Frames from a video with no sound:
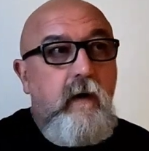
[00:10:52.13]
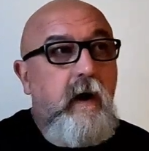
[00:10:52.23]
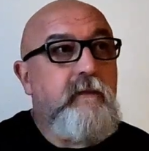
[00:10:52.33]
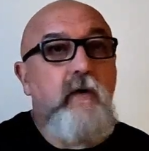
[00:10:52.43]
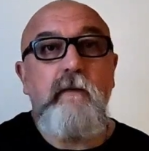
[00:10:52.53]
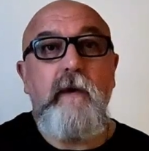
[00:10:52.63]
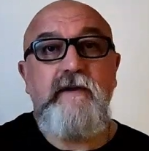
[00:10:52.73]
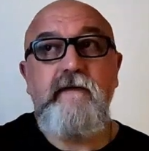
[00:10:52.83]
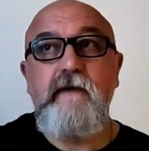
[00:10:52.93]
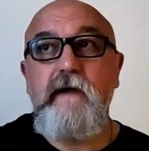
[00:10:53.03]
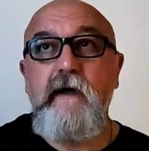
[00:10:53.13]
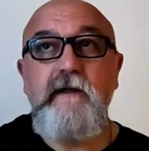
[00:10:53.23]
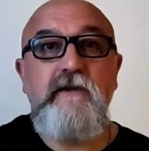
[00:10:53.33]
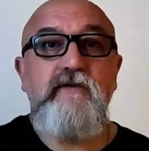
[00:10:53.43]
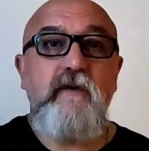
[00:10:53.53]
I'm not much of a, an
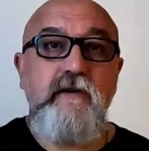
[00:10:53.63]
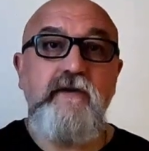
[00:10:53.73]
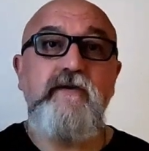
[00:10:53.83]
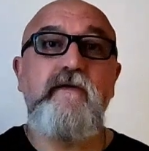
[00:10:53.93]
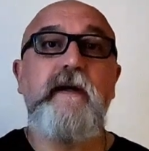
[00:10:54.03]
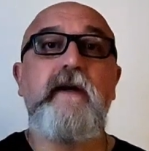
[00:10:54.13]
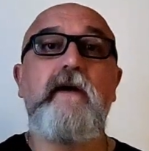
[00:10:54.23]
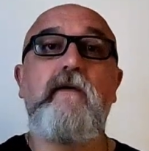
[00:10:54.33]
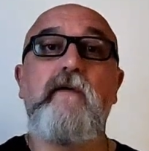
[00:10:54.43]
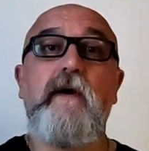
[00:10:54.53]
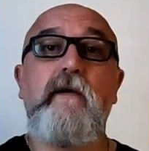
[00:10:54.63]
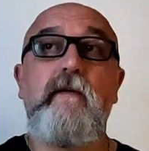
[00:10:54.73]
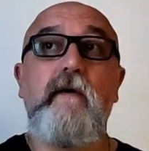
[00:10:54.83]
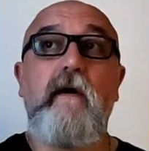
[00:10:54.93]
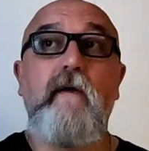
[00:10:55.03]
instructions reader,
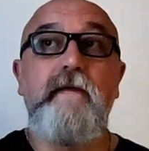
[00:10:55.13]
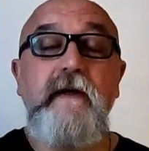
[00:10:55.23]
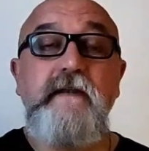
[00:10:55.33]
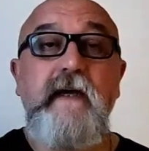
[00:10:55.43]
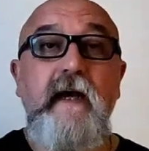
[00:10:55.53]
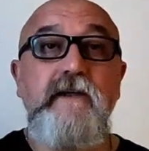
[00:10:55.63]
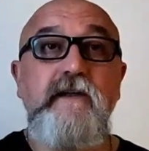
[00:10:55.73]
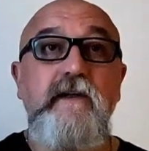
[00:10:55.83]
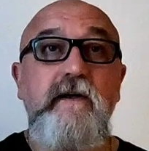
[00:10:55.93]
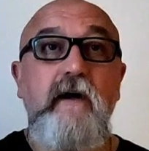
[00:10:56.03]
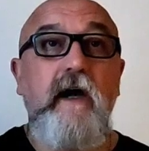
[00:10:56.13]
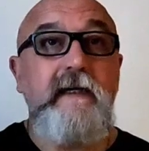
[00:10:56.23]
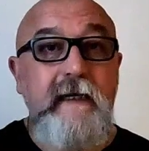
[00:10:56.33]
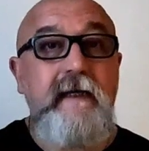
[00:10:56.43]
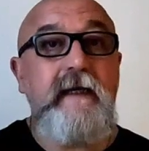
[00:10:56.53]
although on this occasion I
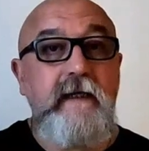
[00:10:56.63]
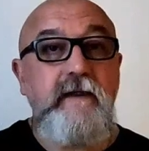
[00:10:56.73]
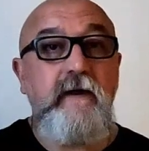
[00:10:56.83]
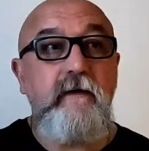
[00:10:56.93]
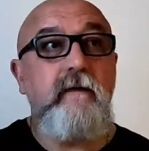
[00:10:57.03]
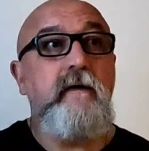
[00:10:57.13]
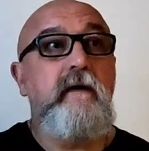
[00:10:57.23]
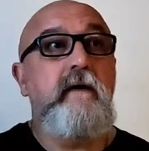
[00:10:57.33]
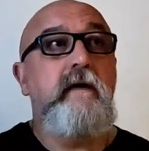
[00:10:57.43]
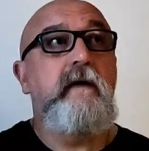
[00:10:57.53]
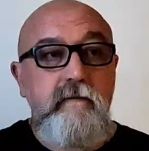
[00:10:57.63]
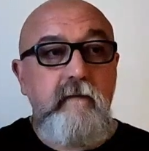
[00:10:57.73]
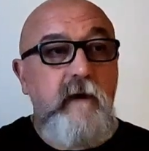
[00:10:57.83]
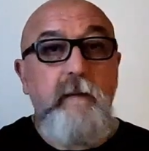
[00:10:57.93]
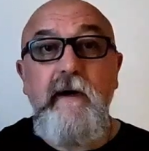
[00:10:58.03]
did need to.
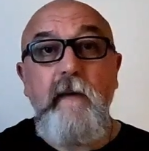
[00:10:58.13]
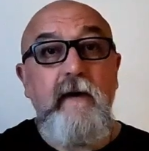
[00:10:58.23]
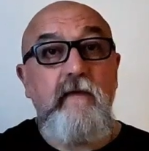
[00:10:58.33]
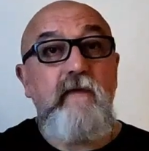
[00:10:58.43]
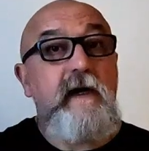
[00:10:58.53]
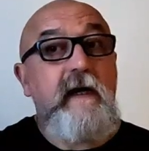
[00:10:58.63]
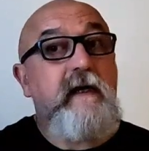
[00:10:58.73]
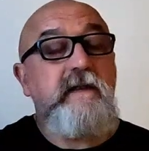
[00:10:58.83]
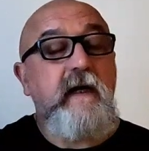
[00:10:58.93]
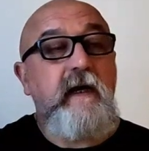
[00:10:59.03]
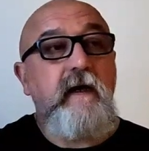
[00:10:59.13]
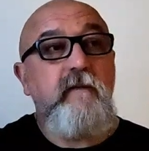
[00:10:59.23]
But it went on really easily.